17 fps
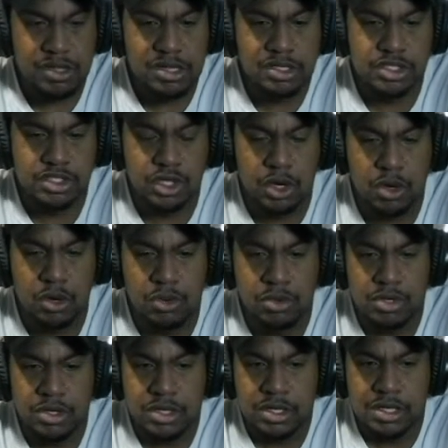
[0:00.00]
So
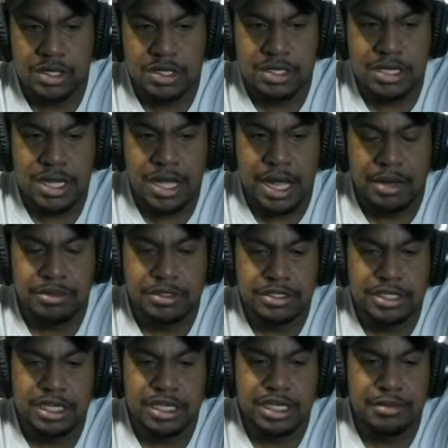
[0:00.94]
I was
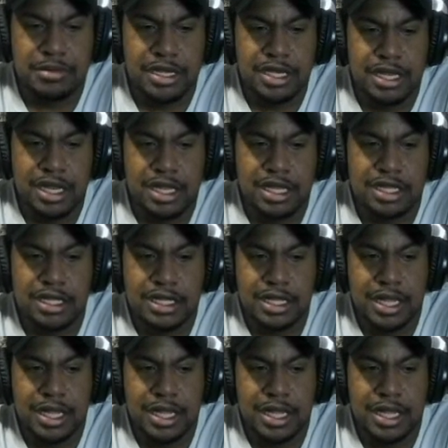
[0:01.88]
thinking, man, like